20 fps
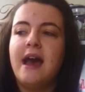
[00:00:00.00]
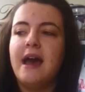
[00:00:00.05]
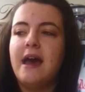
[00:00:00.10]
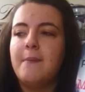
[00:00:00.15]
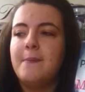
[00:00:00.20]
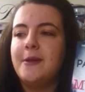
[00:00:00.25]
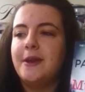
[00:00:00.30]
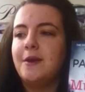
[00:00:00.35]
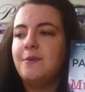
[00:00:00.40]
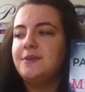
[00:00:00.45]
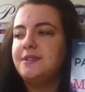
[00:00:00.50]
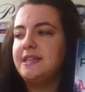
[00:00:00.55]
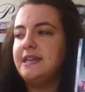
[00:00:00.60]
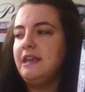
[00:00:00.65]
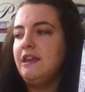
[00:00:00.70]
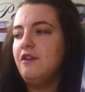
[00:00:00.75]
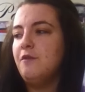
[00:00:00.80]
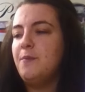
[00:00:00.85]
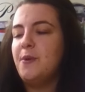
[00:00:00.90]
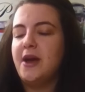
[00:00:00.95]
and I was
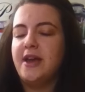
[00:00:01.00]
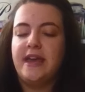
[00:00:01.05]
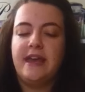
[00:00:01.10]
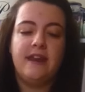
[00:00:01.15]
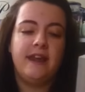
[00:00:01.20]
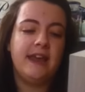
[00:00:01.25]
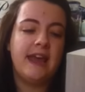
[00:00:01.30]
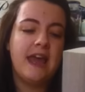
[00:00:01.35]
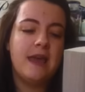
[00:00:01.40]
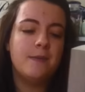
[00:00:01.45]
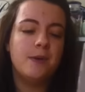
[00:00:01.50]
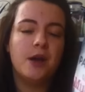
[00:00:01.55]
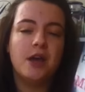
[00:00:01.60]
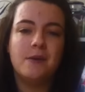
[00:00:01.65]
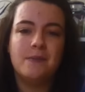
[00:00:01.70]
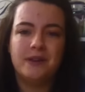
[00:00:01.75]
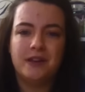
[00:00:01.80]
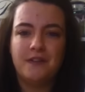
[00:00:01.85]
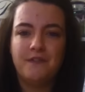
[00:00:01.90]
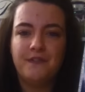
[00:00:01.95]
thinking of buying it, and I came
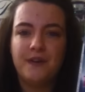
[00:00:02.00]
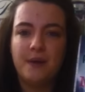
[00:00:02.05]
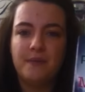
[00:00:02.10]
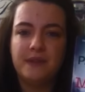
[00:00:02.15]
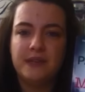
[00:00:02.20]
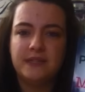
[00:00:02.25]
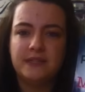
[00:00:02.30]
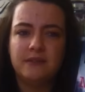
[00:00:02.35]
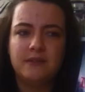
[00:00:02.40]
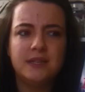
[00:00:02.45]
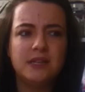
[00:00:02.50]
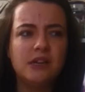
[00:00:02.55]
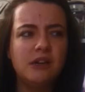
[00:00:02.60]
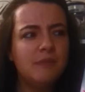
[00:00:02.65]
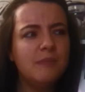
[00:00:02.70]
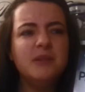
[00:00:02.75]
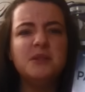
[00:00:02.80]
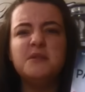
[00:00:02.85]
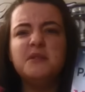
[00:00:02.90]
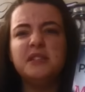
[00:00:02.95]
home and I found this and I was like,
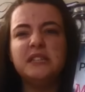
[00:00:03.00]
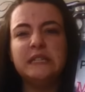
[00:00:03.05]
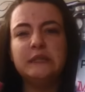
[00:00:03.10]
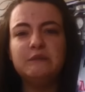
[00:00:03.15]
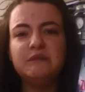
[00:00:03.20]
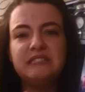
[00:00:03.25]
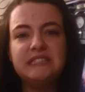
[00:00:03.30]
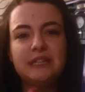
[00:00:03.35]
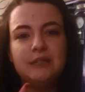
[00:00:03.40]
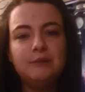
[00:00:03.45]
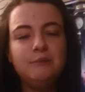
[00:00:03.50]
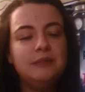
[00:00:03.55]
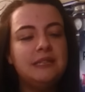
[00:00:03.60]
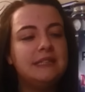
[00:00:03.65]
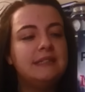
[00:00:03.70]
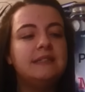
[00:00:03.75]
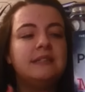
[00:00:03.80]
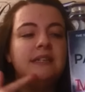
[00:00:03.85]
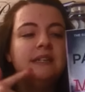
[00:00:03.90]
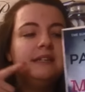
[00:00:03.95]
oh my god, I already own
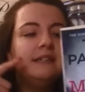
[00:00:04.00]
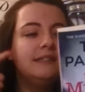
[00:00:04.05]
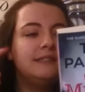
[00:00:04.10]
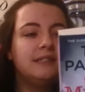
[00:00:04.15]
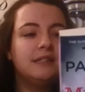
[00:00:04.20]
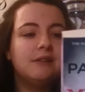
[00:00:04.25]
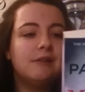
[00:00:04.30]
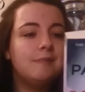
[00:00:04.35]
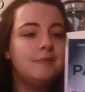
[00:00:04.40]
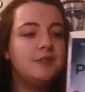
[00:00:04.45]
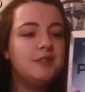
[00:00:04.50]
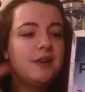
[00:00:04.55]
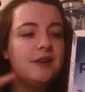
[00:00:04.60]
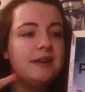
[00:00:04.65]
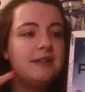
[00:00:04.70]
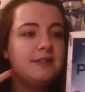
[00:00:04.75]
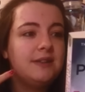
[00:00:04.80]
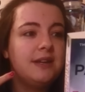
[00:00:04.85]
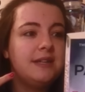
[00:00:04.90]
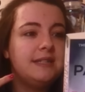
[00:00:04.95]
it. So I'm so
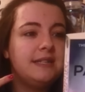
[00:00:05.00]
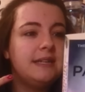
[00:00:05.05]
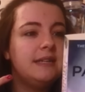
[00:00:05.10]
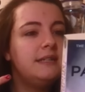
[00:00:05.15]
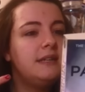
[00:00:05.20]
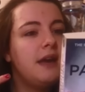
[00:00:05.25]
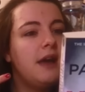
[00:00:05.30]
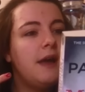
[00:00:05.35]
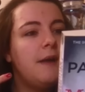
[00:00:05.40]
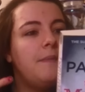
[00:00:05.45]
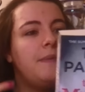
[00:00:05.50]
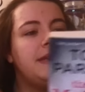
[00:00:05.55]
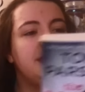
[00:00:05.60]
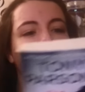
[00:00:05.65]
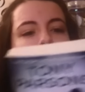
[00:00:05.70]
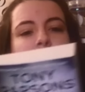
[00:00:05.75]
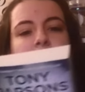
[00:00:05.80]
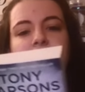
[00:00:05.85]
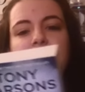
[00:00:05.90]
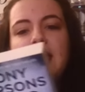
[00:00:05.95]
excited.
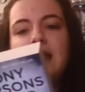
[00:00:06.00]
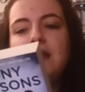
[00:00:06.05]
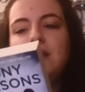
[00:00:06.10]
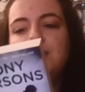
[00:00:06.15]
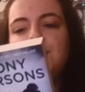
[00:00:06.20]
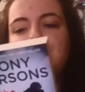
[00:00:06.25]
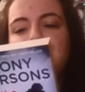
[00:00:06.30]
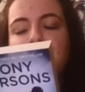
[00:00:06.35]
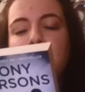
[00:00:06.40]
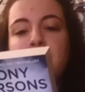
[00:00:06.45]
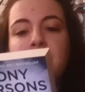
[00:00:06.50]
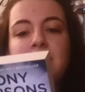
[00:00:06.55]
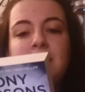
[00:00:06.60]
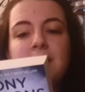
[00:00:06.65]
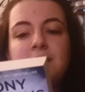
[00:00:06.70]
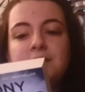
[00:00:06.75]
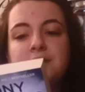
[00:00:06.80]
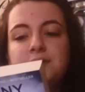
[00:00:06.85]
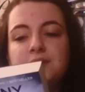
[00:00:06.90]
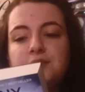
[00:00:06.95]
It's about a killer who's roaming
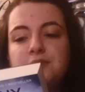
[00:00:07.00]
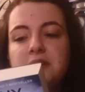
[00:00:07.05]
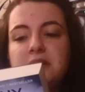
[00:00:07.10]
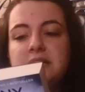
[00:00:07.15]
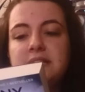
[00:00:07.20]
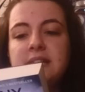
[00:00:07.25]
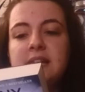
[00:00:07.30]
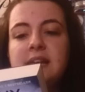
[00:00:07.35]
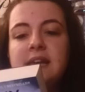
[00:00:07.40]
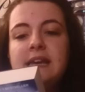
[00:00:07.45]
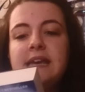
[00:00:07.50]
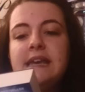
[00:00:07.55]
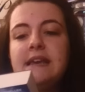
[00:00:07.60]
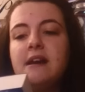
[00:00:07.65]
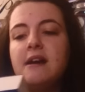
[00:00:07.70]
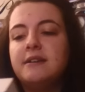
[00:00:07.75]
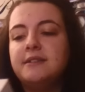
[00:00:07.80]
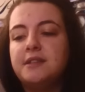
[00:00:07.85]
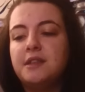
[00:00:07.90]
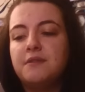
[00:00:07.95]
London streets. He
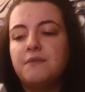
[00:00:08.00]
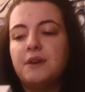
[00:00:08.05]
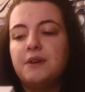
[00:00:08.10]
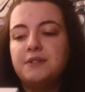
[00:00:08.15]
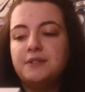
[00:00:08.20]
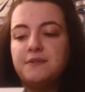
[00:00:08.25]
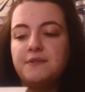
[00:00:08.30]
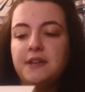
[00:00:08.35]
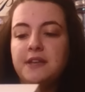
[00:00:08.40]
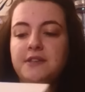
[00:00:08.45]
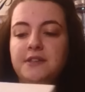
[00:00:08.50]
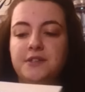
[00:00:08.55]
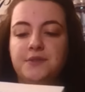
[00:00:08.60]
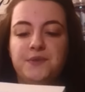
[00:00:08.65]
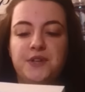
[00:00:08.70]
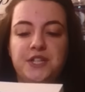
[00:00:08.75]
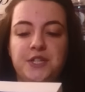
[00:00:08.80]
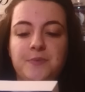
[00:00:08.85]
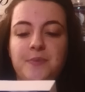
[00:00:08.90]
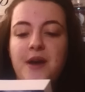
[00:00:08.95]
cuts the throats of London's
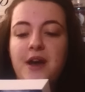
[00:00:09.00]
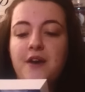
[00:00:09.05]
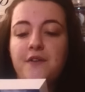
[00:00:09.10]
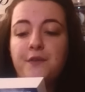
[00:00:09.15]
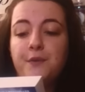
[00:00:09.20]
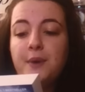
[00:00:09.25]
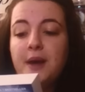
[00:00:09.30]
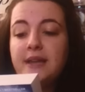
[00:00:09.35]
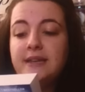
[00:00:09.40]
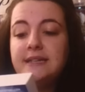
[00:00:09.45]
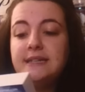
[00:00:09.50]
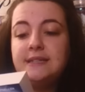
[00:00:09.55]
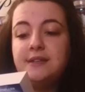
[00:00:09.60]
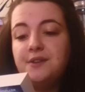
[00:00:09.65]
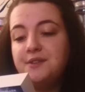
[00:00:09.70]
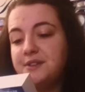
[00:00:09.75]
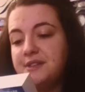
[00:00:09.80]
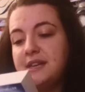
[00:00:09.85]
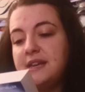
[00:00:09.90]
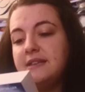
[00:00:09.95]
rich and powerful, and he's
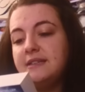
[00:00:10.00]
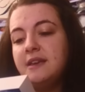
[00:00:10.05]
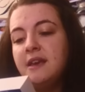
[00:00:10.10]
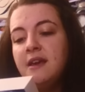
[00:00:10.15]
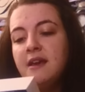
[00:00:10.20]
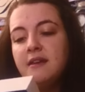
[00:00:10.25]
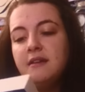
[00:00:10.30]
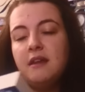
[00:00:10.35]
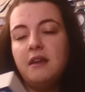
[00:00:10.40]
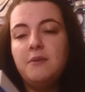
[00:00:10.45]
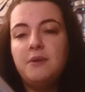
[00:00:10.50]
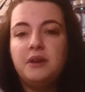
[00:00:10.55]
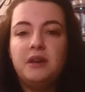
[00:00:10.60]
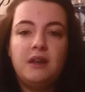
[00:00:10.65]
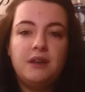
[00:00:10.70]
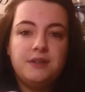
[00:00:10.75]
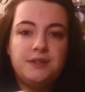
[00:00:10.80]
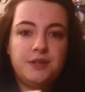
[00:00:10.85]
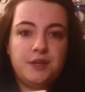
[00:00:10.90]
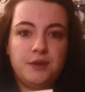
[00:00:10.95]
good at it. No one
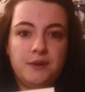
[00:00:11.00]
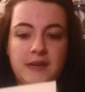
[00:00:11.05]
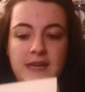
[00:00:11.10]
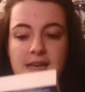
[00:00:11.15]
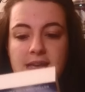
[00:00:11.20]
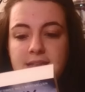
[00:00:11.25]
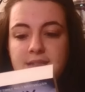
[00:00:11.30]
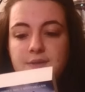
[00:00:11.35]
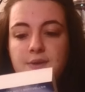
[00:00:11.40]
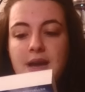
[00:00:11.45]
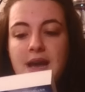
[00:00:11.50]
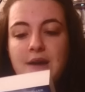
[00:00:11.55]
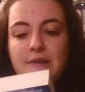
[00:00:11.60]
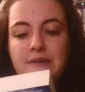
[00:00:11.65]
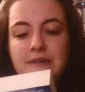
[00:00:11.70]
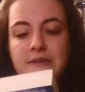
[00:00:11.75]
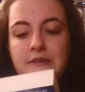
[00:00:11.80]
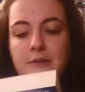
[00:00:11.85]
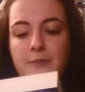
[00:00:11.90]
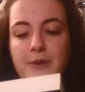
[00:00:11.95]
knows who he is or how
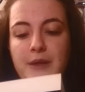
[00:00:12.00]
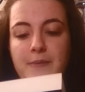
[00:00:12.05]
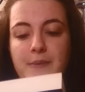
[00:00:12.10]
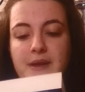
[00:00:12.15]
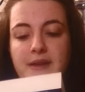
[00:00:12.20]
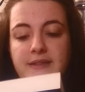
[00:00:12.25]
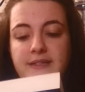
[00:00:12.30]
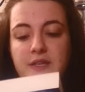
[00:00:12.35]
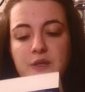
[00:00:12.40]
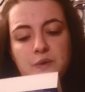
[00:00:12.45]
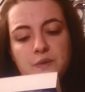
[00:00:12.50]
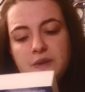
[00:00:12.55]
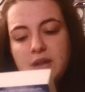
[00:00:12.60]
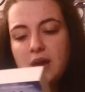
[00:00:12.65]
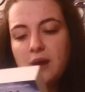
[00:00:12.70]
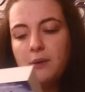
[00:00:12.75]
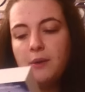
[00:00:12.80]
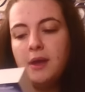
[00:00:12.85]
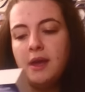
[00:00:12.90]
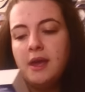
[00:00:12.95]
to stop him until
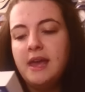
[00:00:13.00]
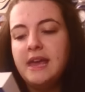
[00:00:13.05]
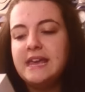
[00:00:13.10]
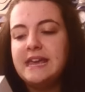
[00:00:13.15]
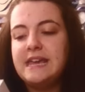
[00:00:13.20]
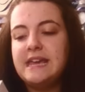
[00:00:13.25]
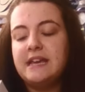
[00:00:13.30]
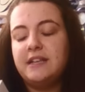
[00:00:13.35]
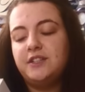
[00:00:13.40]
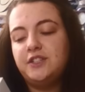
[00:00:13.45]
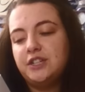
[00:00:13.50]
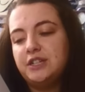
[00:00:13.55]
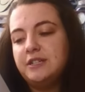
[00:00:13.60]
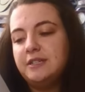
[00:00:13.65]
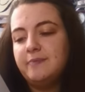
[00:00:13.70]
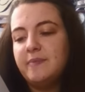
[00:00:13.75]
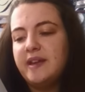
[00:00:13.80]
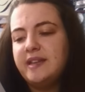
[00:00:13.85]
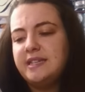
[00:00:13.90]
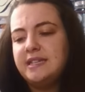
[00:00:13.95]
now. He has
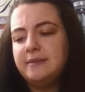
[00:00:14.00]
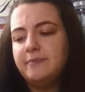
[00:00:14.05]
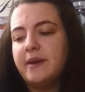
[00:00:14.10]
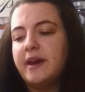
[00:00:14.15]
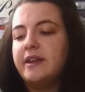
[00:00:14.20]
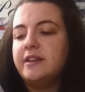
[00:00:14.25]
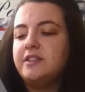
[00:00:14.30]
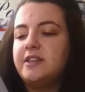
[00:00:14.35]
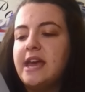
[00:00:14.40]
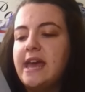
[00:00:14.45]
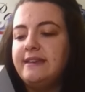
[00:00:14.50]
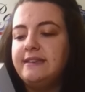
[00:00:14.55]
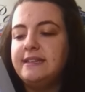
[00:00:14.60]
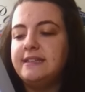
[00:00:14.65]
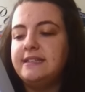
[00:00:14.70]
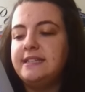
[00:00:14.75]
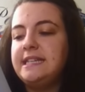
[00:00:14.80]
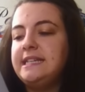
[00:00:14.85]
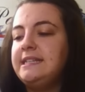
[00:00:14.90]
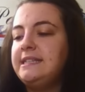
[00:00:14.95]
just met his match.
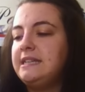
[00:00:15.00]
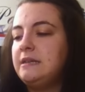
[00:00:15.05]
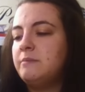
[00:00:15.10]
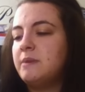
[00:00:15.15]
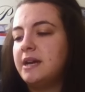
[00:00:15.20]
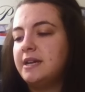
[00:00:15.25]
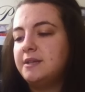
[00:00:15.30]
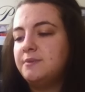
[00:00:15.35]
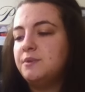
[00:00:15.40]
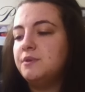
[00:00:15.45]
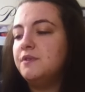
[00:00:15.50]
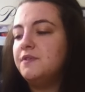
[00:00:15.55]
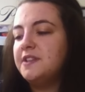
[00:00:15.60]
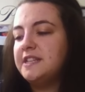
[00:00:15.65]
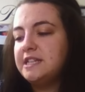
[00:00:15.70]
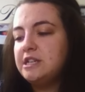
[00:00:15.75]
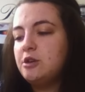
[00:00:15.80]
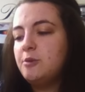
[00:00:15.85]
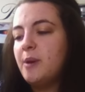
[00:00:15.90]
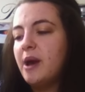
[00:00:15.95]
Enter DC Max Wolf,
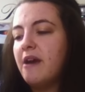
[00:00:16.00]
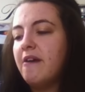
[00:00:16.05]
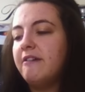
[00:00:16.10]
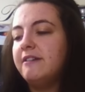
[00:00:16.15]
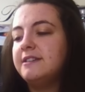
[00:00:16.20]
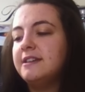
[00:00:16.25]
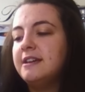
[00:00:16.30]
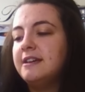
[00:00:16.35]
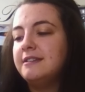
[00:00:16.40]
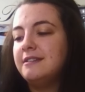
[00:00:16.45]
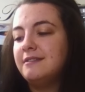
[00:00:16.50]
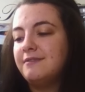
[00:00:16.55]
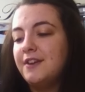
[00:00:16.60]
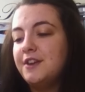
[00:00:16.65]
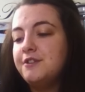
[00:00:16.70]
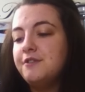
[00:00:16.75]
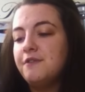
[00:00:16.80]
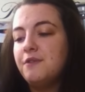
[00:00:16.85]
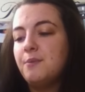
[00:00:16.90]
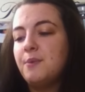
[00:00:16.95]
single parent,
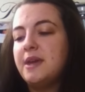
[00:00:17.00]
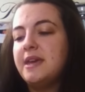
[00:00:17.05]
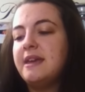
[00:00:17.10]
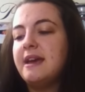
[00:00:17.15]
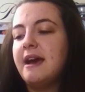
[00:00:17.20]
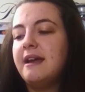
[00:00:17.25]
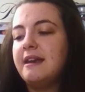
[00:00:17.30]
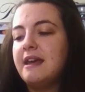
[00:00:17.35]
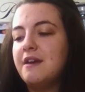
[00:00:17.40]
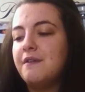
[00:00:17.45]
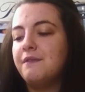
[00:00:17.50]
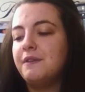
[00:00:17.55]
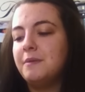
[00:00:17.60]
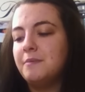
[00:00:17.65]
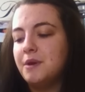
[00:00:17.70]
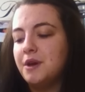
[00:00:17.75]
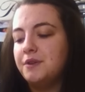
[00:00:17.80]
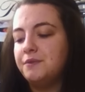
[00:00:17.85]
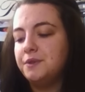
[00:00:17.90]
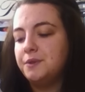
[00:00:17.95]
defender of the weak, and every
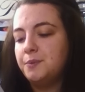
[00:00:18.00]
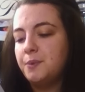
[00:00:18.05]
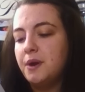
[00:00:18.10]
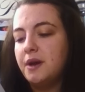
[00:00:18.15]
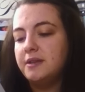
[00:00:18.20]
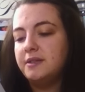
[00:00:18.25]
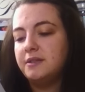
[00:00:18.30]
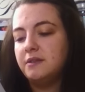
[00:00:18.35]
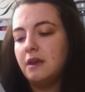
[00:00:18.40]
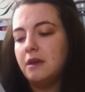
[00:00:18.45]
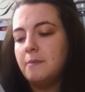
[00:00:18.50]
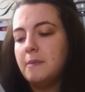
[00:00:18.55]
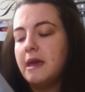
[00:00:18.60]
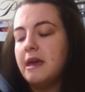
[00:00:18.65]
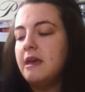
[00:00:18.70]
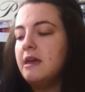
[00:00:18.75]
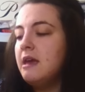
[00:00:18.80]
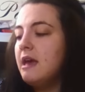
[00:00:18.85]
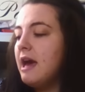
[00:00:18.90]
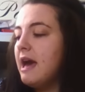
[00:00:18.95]
murderer's worst
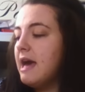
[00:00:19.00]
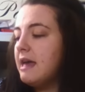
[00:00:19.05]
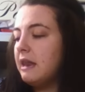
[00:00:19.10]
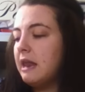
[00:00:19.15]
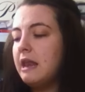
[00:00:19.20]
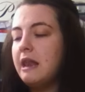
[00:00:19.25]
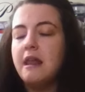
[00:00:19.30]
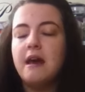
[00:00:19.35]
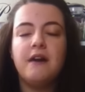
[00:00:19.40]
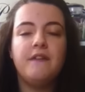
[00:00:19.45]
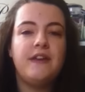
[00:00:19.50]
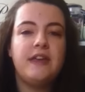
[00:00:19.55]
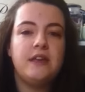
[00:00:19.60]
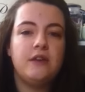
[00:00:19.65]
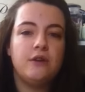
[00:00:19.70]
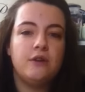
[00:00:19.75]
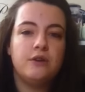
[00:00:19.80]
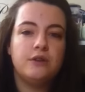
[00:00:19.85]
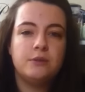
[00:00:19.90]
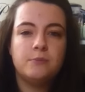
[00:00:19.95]
nightmare. And I love a
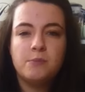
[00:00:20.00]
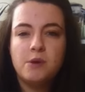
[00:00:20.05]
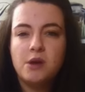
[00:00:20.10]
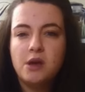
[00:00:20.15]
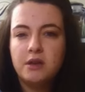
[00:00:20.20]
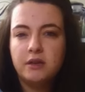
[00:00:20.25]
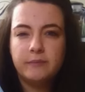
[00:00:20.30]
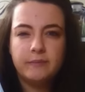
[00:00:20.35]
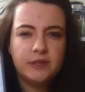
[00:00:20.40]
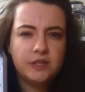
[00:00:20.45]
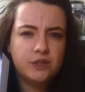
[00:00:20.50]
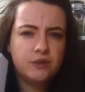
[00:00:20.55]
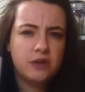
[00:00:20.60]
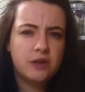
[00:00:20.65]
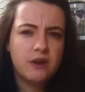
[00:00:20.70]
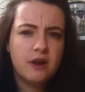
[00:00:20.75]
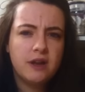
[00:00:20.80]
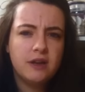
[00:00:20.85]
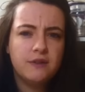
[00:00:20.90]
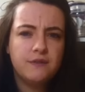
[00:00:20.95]
good murder
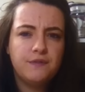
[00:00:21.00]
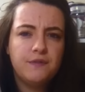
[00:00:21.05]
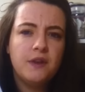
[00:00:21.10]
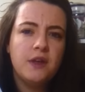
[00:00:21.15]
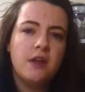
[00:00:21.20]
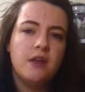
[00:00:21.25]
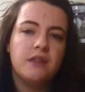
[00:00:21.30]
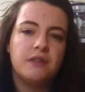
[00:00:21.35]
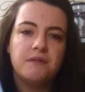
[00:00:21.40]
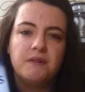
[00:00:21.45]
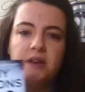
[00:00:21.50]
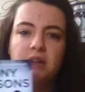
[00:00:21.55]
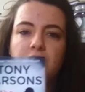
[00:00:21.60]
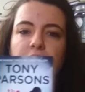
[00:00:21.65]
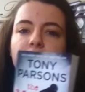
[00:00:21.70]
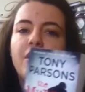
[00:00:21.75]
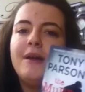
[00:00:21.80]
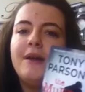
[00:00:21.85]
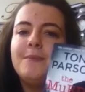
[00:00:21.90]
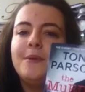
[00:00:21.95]
mystery kind of thriller
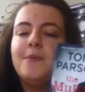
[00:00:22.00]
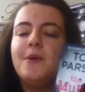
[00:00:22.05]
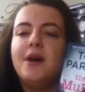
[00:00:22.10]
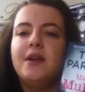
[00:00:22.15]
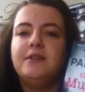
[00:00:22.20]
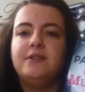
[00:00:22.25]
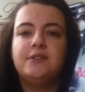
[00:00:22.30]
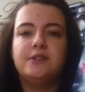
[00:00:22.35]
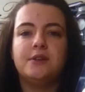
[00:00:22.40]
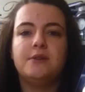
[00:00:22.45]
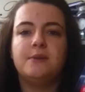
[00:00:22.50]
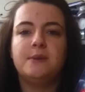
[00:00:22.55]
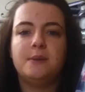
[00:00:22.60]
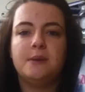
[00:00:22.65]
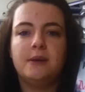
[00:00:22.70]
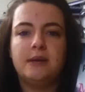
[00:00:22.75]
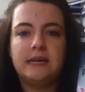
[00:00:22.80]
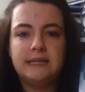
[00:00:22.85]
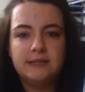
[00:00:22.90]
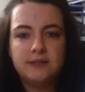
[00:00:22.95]
crimey one, so
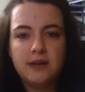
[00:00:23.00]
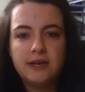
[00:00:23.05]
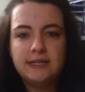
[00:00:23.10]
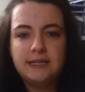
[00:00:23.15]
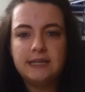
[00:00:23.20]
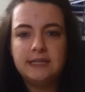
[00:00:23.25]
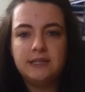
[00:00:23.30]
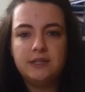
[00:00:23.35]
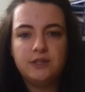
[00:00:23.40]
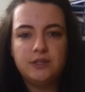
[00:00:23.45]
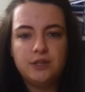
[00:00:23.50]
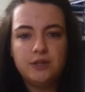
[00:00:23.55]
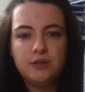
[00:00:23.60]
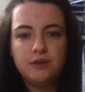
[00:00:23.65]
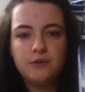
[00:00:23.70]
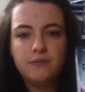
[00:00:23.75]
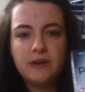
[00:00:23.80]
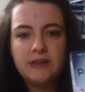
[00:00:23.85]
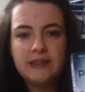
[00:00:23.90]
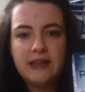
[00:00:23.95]
excited
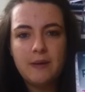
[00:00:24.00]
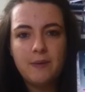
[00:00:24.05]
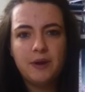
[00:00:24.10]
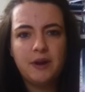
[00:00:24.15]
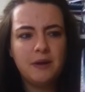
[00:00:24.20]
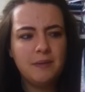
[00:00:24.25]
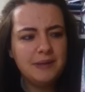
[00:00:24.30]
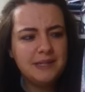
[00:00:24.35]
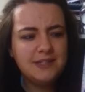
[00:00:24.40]
to read that one. And